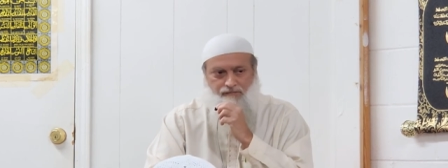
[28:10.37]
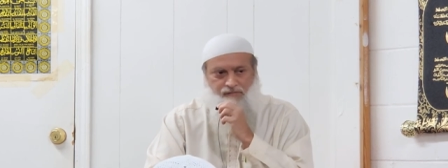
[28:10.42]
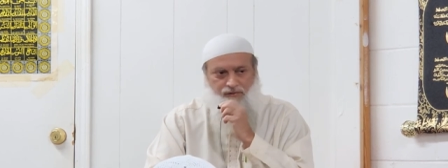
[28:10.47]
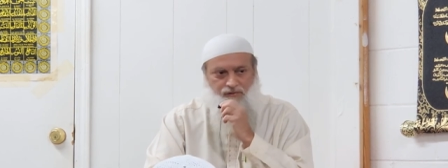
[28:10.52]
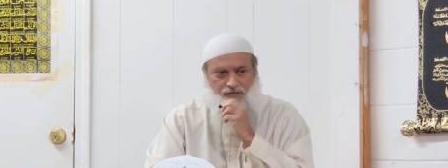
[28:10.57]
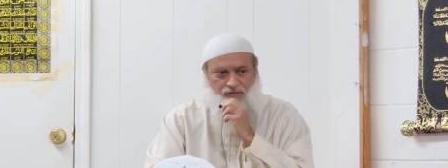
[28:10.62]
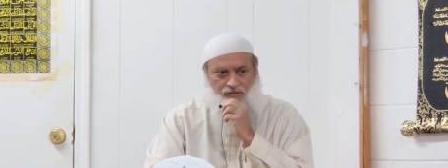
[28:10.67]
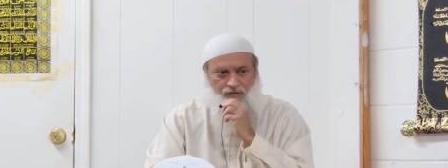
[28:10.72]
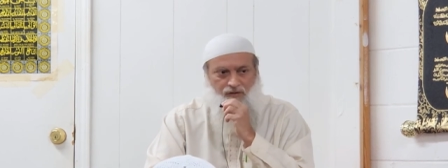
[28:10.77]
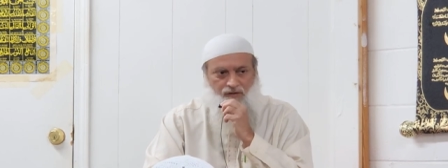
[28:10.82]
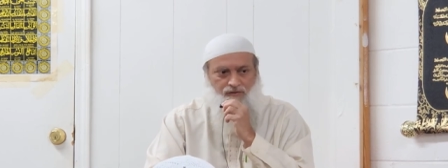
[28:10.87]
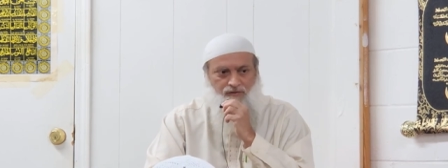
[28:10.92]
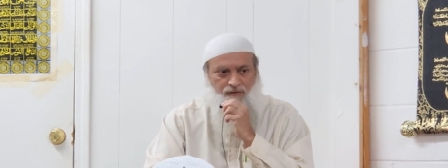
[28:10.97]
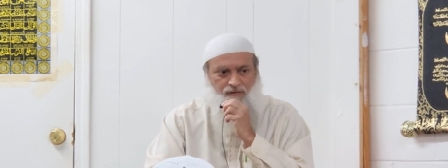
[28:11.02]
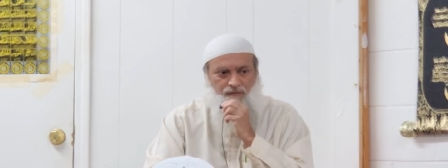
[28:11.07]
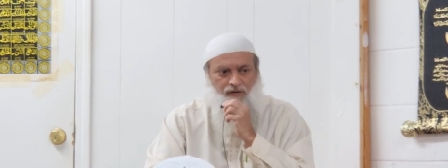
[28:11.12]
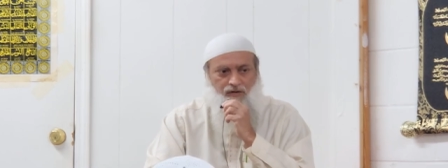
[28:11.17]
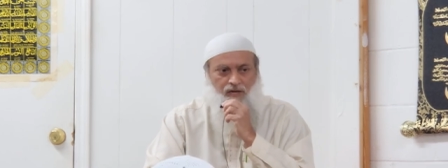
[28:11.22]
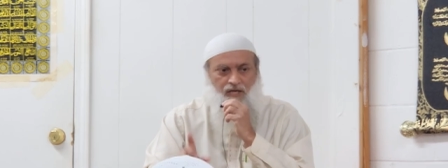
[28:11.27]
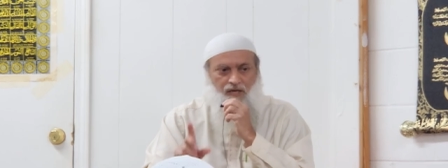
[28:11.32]
so, so
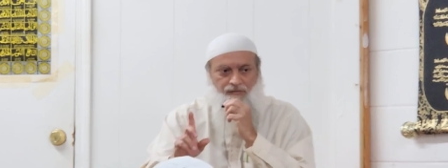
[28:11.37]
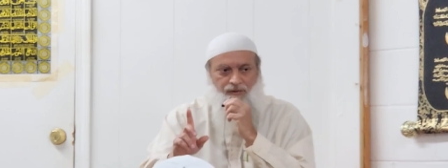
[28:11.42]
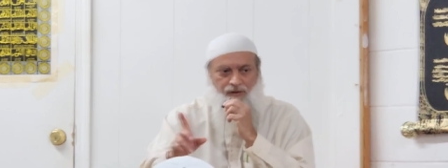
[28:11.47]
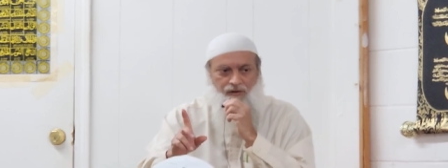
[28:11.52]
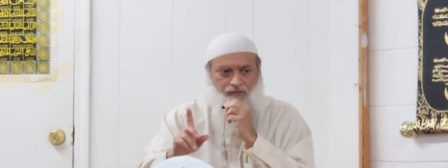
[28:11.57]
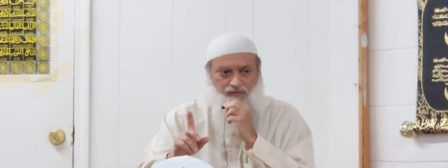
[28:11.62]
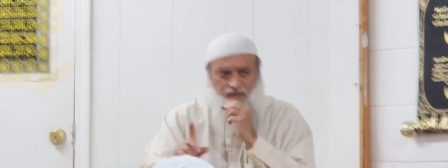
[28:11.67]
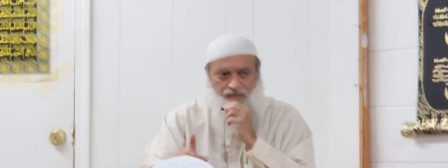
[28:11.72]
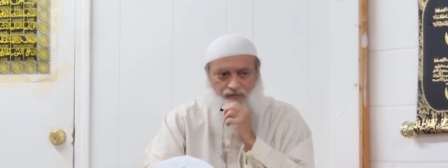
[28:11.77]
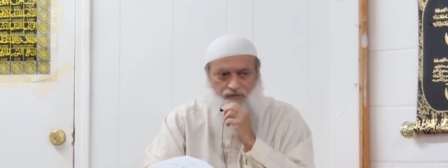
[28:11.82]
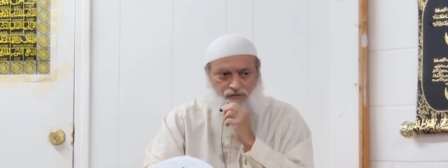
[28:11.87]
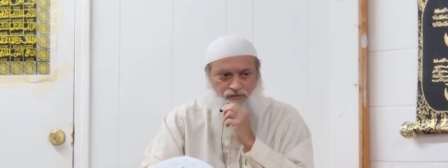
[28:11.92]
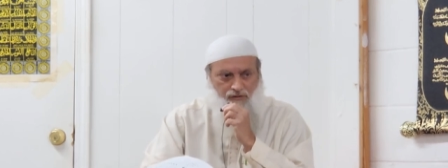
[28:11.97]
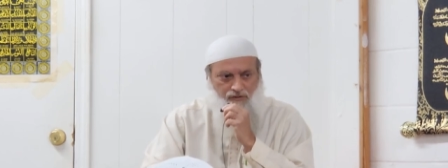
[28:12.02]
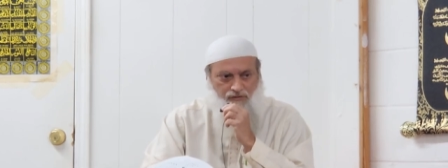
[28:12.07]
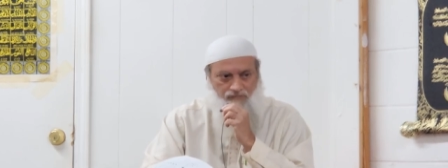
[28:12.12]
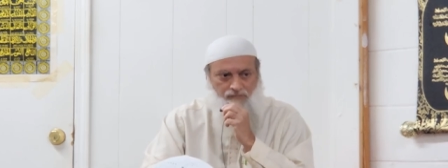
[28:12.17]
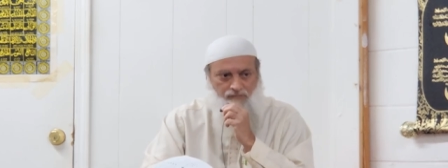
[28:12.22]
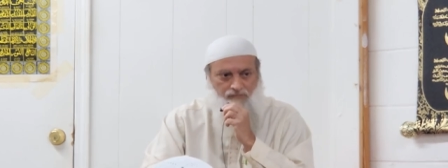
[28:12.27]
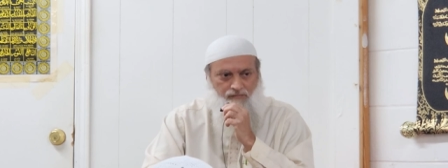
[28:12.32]
claiming to be
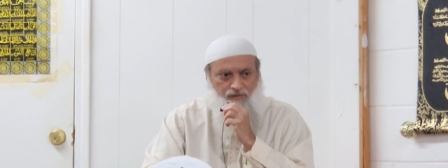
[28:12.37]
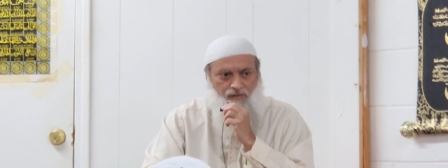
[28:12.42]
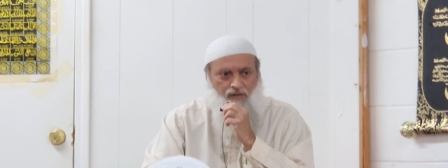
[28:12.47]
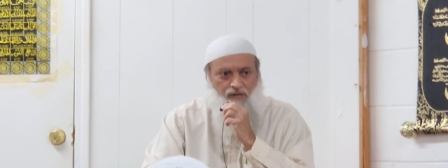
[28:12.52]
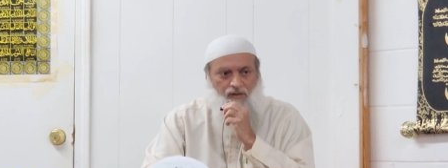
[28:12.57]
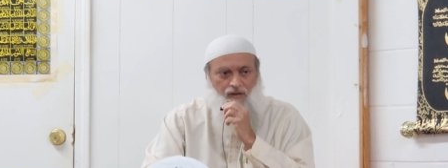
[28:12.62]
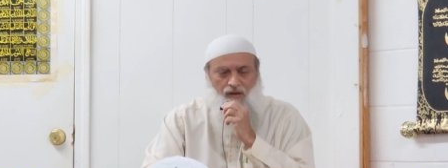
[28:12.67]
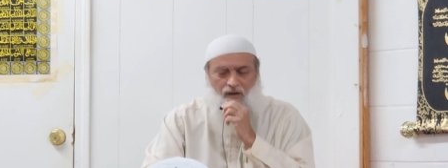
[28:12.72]
Muslim,